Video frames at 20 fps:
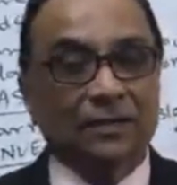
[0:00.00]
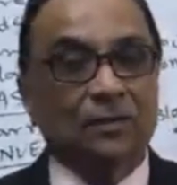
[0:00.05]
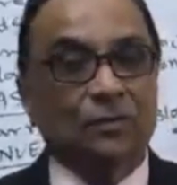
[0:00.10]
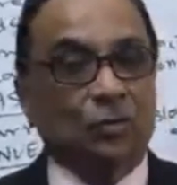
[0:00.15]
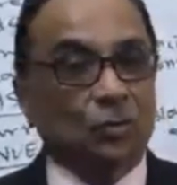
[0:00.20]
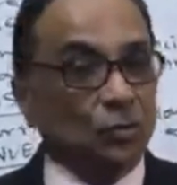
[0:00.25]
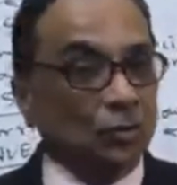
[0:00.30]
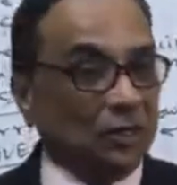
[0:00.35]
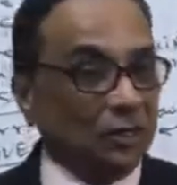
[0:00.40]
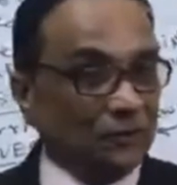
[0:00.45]

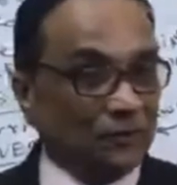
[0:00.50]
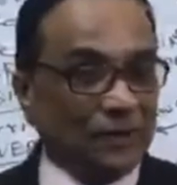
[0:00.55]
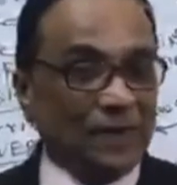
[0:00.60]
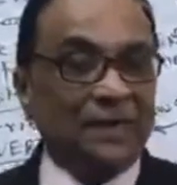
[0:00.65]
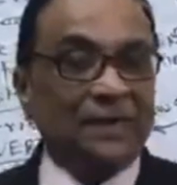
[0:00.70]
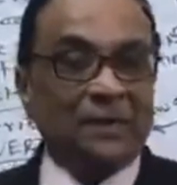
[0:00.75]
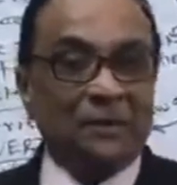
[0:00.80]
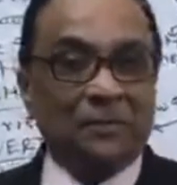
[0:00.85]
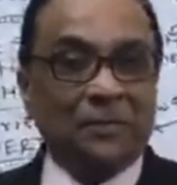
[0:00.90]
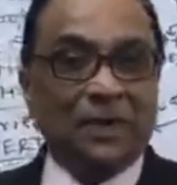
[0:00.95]
two
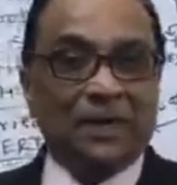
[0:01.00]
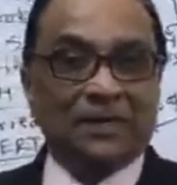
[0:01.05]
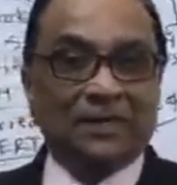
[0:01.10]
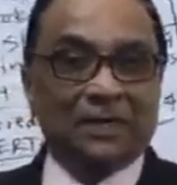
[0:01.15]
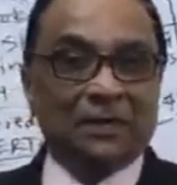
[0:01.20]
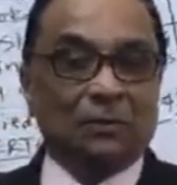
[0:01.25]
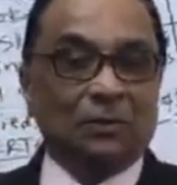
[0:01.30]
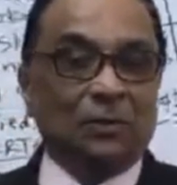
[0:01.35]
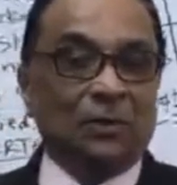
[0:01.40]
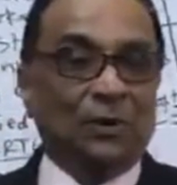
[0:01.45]
different
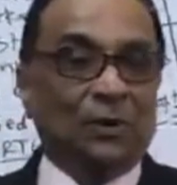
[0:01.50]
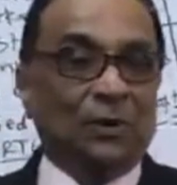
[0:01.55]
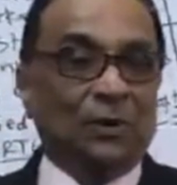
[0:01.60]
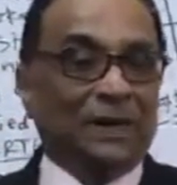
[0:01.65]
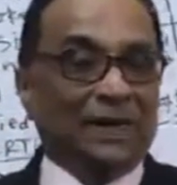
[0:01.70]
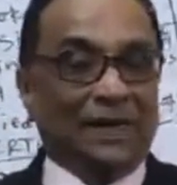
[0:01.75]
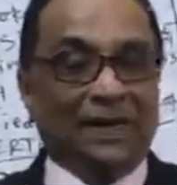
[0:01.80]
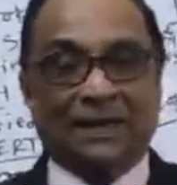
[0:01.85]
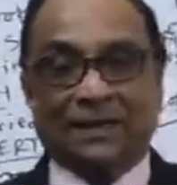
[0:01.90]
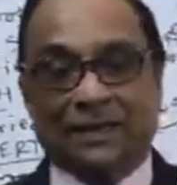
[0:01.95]
temperatures we will be
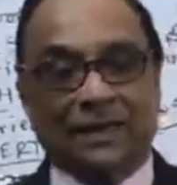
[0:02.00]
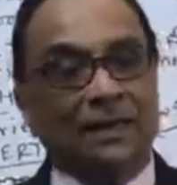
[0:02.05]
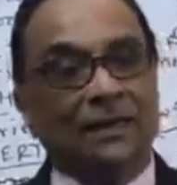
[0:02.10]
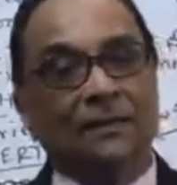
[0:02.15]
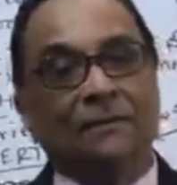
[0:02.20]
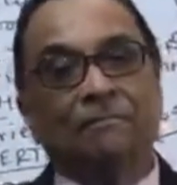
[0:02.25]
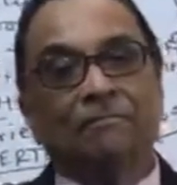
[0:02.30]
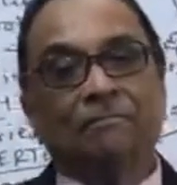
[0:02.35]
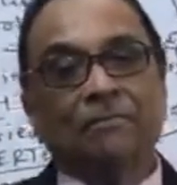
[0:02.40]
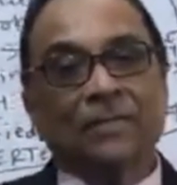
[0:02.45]

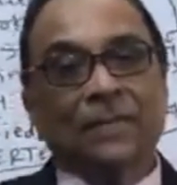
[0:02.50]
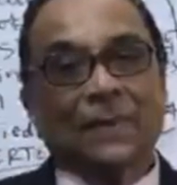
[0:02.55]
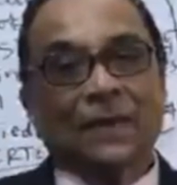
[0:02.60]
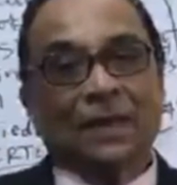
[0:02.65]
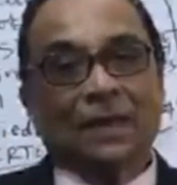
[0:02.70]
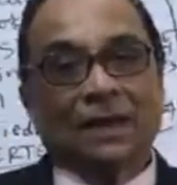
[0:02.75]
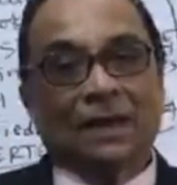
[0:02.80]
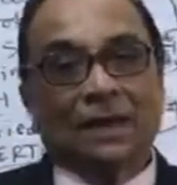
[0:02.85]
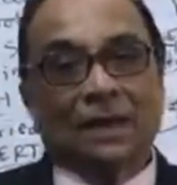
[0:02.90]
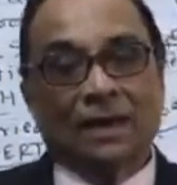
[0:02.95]
collecting
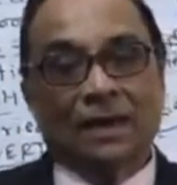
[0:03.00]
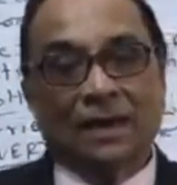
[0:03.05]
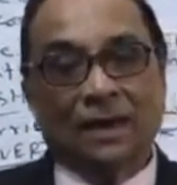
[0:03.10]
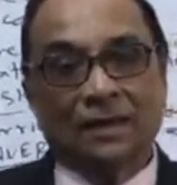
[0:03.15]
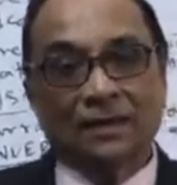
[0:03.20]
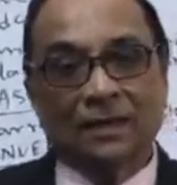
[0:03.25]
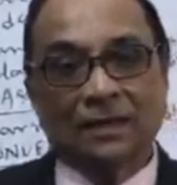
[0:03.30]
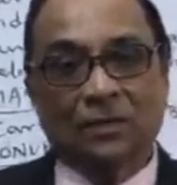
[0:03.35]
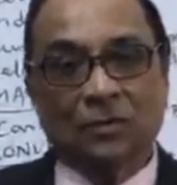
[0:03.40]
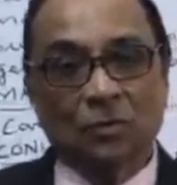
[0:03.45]
uh,
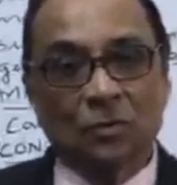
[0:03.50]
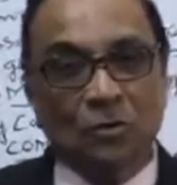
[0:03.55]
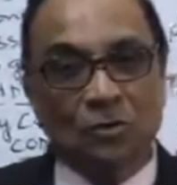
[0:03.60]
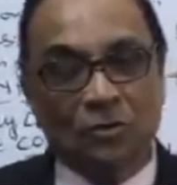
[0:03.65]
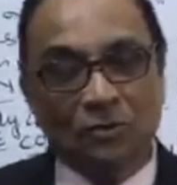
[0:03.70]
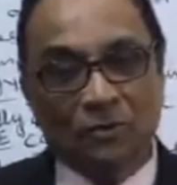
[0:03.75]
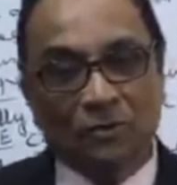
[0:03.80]
the two